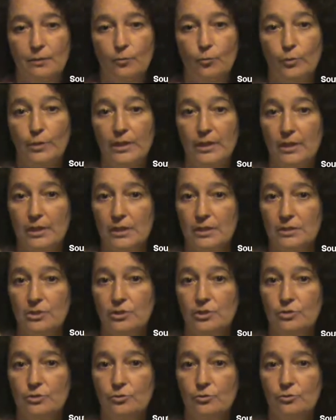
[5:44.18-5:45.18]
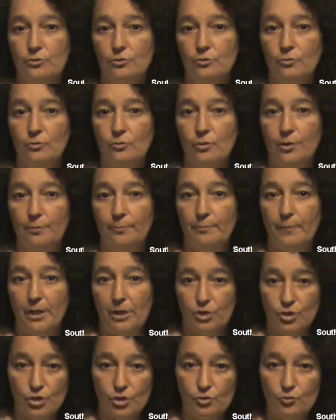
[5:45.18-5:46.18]
we need to
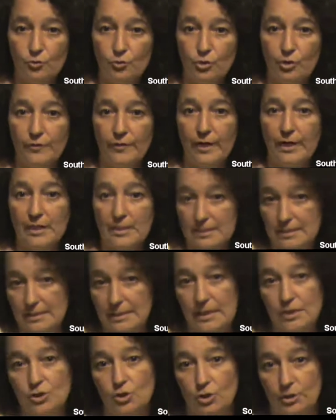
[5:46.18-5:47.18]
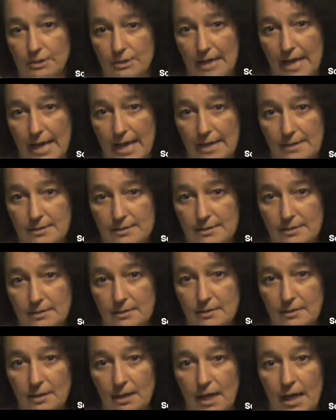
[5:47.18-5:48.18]
make sure that he stays on task
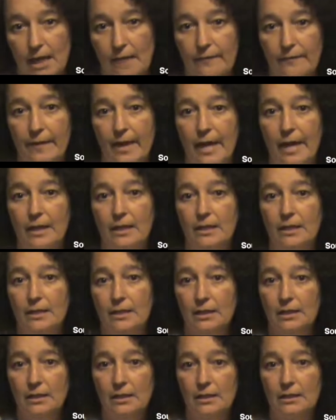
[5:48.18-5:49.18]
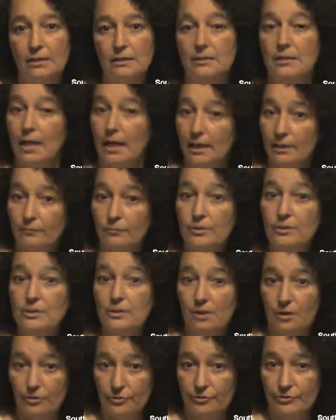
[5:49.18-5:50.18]
and that he is getting
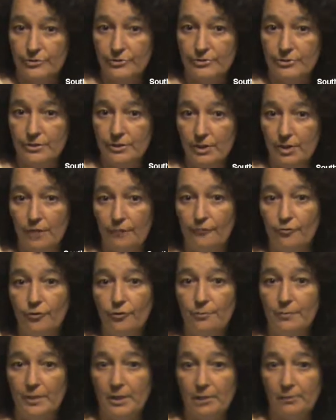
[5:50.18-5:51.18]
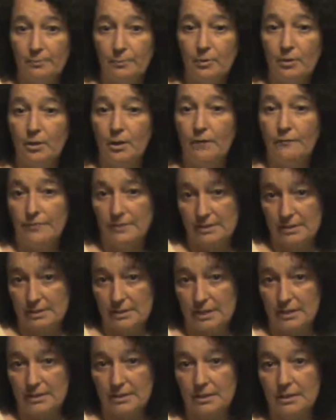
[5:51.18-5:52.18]
results for the people of the
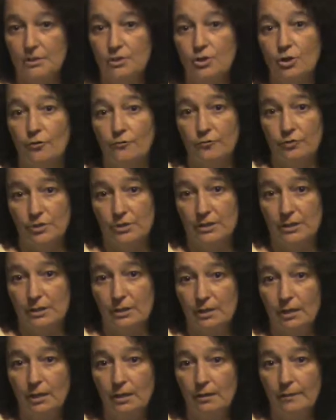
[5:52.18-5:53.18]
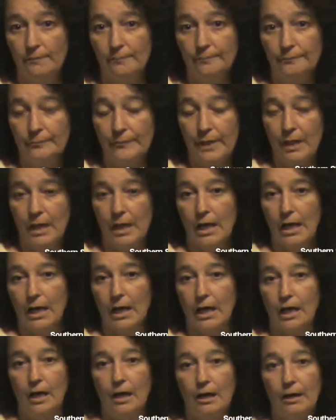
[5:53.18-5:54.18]
states he's overseeing.
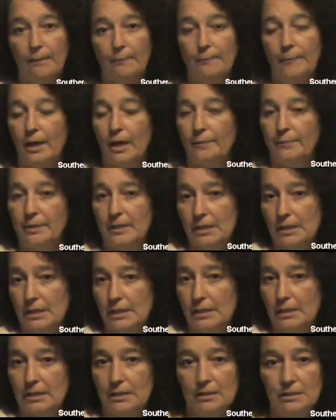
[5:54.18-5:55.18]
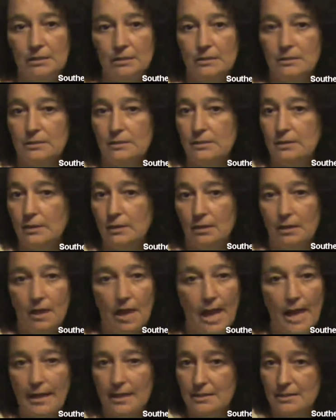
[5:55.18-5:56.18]
I mean, he is an
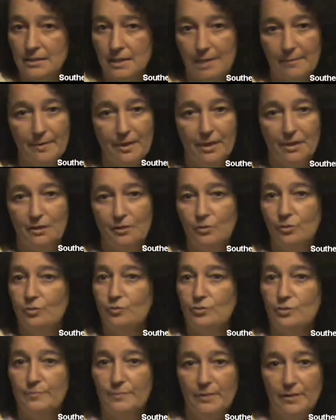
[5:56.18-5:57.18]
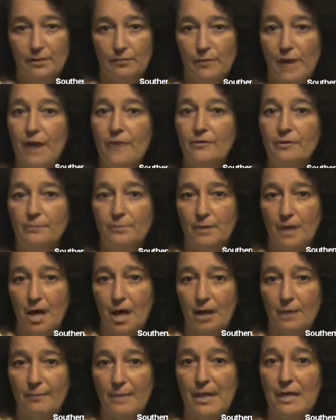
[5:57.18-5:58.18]
academic who's been around the
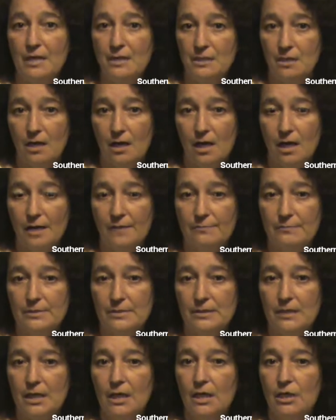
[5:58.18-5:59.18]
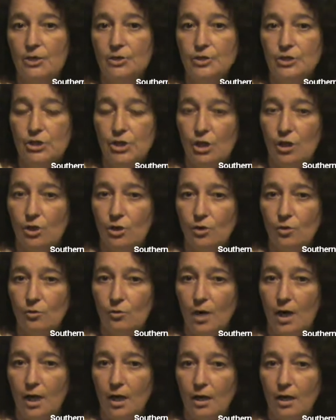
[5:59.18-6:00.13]
block many times, so